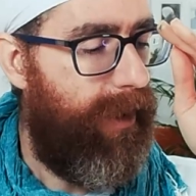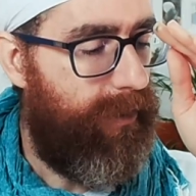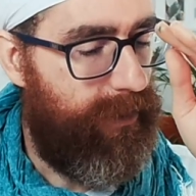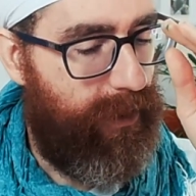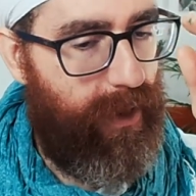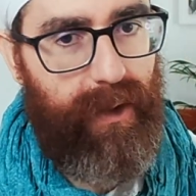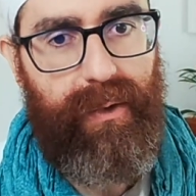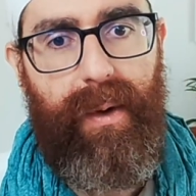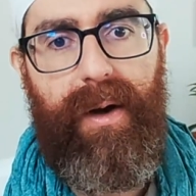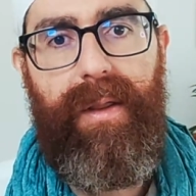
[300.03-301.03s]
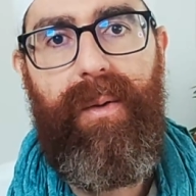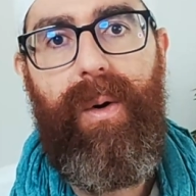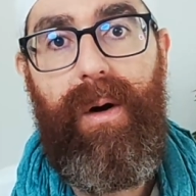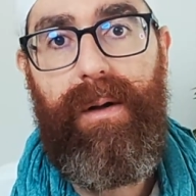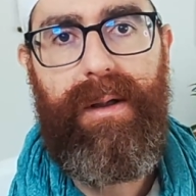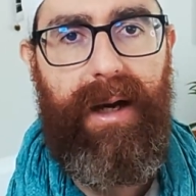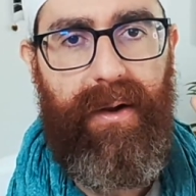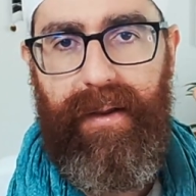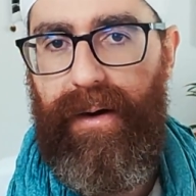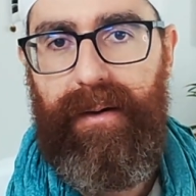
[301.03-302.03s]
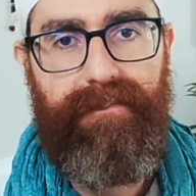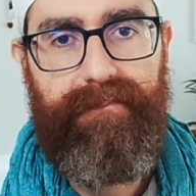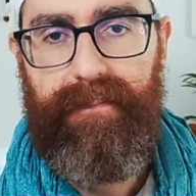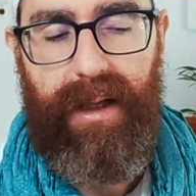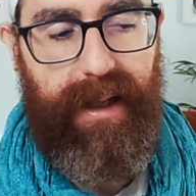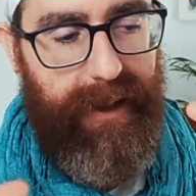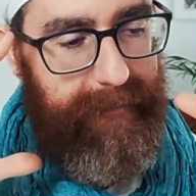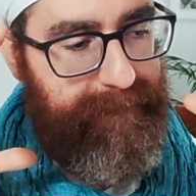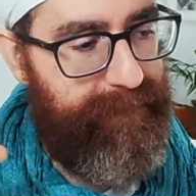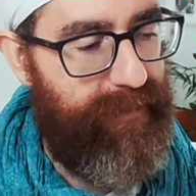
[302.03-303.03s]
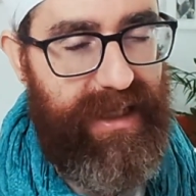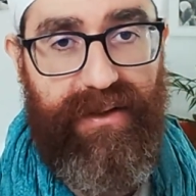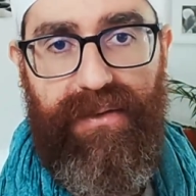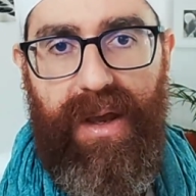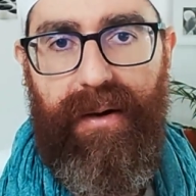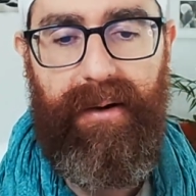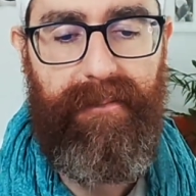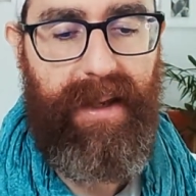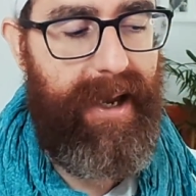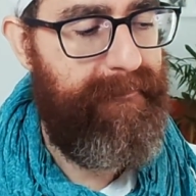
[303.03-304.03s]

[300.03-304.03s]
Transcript: could go to another world, another sphere. Yeah.